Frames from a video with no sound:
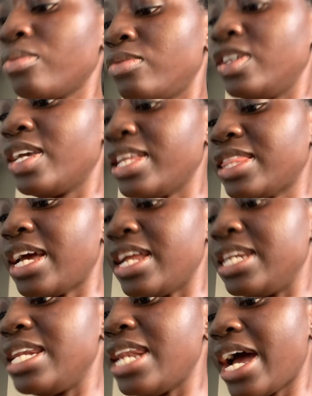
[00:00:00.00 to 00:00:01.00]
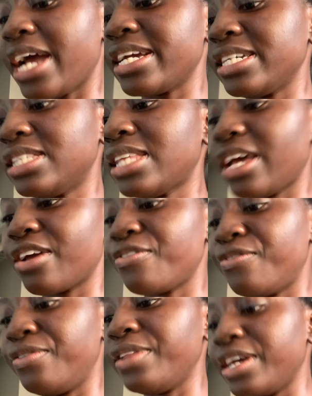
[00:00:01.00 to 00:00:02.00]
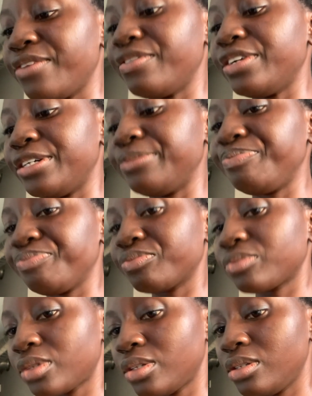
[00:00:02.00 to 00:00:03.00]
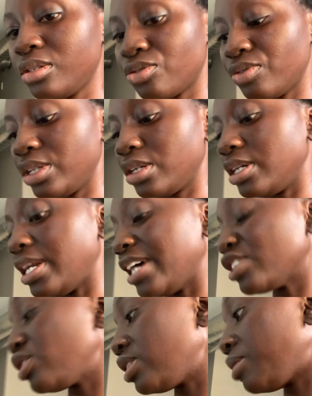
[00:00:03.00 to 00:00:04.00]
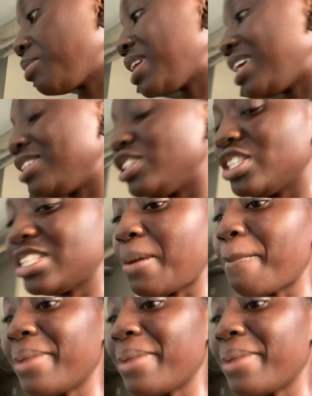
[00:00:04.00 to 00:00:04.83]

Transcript: to get that nice like flavor, it's really good. Actually, let me add just a